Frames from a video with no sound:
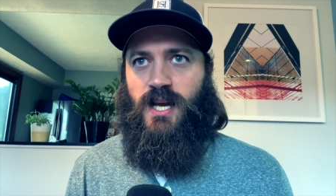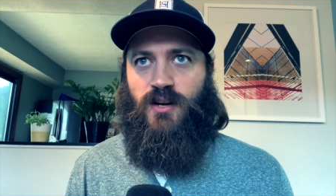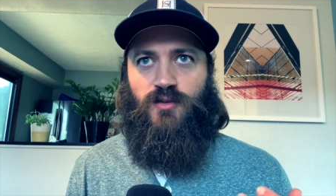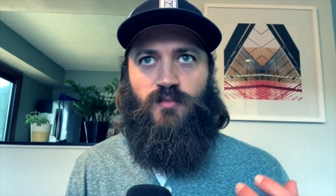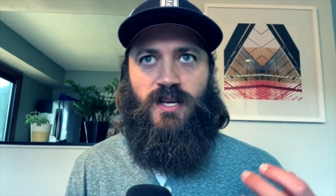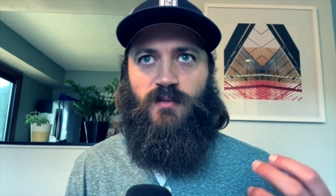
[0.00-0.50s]
I
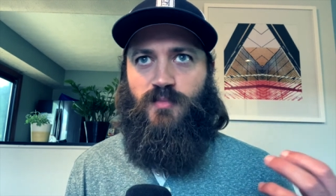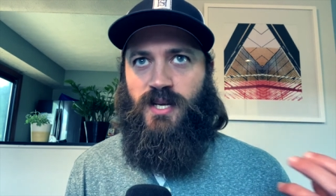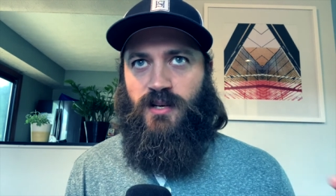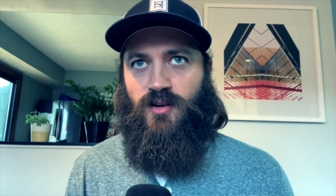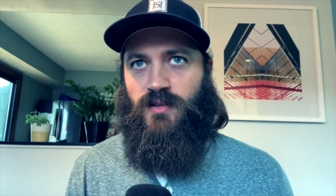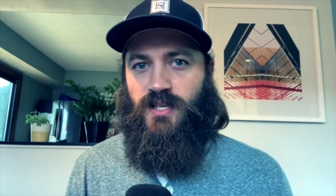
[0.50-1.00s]
don't mean
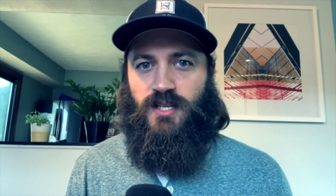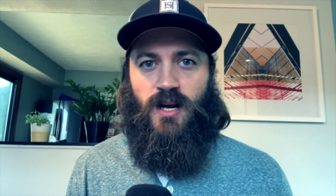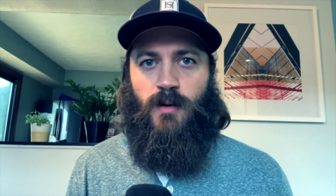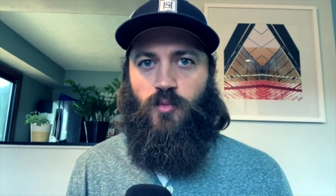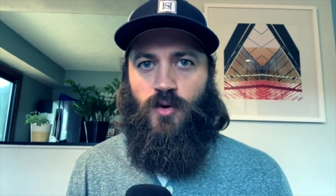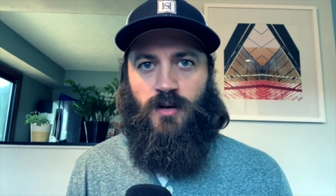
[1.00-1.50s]
being on the
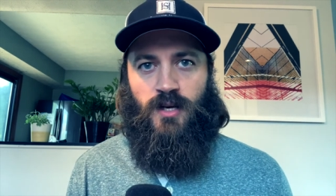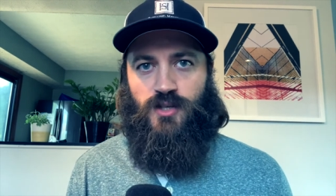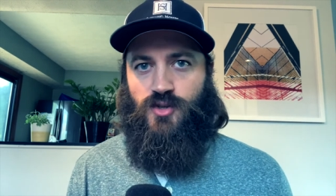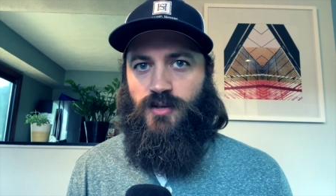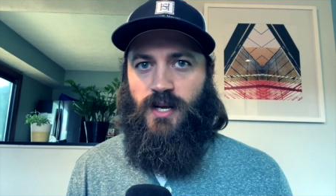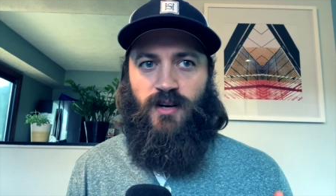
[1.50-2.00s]
top
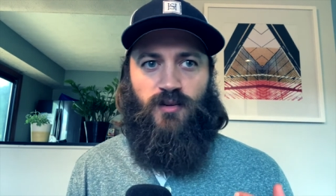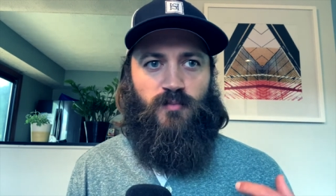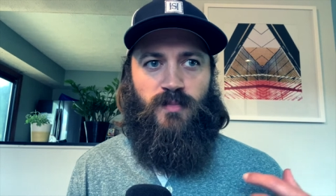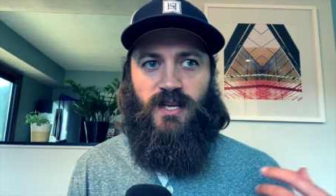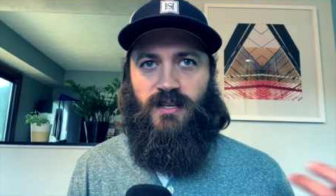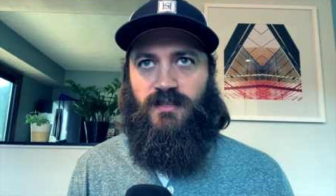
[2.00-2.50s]
100, I don't
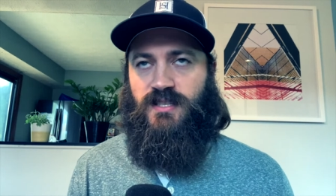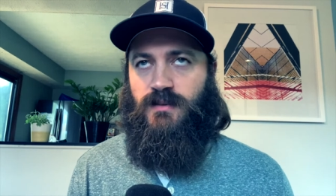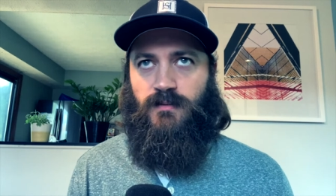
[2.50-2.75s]
mean,